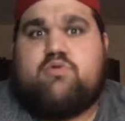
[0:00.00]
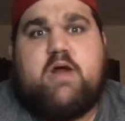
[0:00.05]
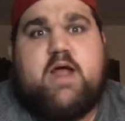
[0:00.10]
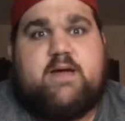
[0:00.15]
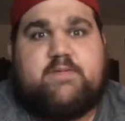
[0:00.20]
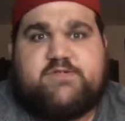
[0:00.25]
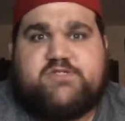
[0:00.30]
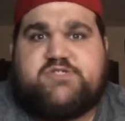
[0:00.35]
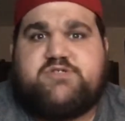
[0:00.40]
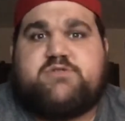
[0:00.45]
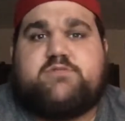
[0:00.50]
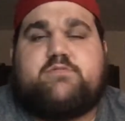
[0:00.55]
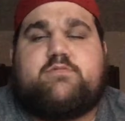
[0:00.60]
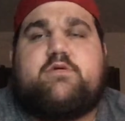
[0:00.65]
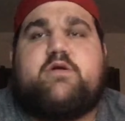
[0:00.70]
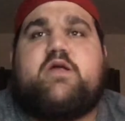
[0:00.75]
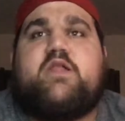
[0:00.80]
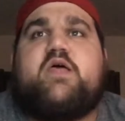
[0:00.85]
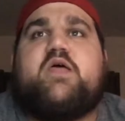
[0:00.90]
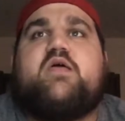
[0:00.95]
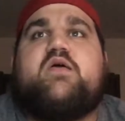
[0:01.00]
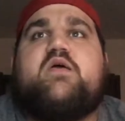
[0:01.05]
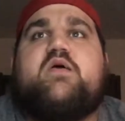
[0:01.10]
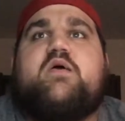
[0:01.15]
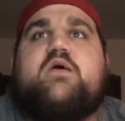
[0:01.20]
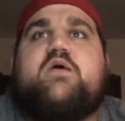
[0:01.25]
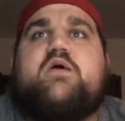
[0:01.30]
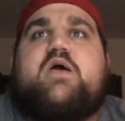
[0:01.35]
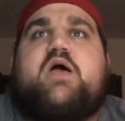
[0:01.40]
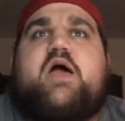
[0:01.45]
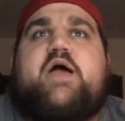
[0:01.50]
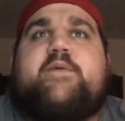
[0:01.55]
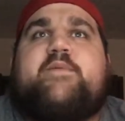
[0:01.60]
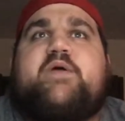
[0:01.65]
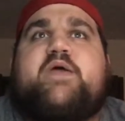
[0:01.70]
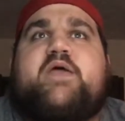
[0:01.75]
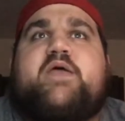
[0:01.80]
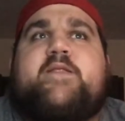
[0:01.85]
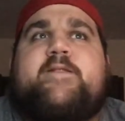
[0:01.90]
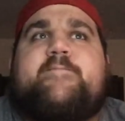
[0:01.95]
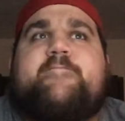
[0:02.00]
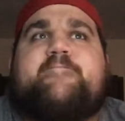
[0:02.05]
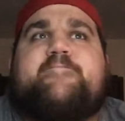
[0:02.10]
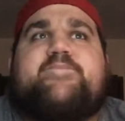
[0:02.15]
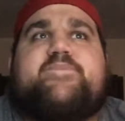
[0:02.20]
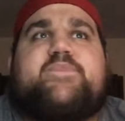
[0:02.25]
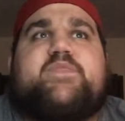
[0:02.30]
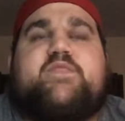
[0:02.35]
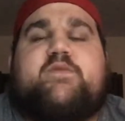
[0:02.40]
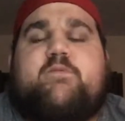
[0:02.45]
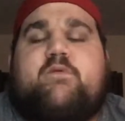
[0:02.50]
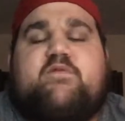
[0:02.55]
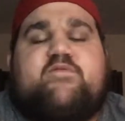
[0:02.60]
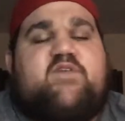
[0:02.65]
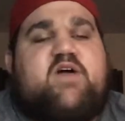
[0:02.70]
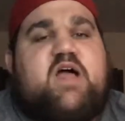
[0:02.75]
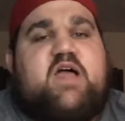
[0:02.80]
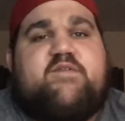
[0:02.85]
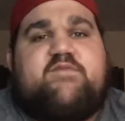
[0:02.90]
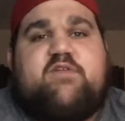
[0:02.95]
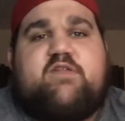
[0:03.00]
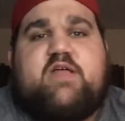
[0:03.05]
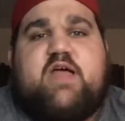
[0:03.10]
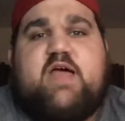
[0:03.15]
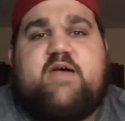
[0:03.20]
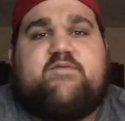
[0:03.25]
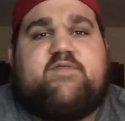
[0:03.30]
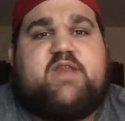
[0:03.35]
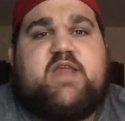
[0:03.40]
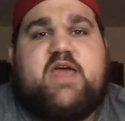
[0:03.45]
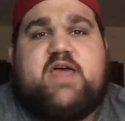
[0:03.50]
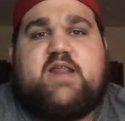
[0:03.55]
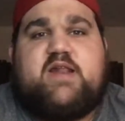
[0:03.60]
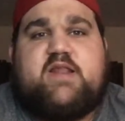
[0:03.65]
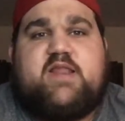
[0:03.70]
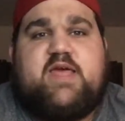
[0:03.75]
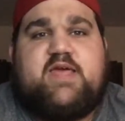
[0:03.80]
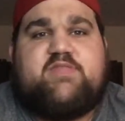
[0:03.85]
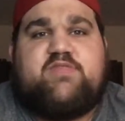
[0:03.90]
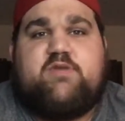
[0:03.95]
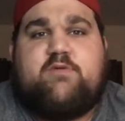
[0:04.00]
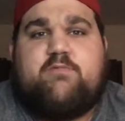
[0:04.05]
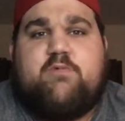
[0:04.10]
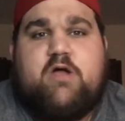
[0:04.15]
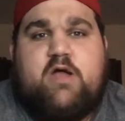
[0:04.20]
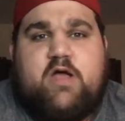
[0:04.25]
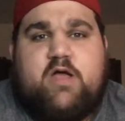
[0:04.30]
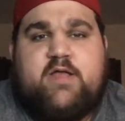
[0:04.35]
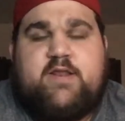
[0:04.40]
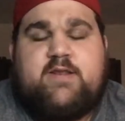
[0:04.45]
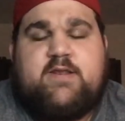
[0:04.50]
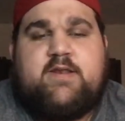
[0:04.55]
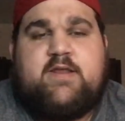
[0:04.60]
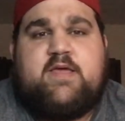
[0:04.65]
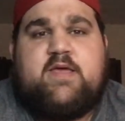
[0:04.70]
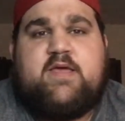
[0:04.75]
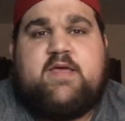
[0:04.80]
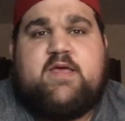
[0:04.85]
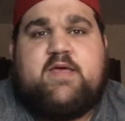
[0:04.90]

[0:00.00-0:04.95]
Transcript: Crapshoot, really. I mean, the Revival haven't had a lengthy run.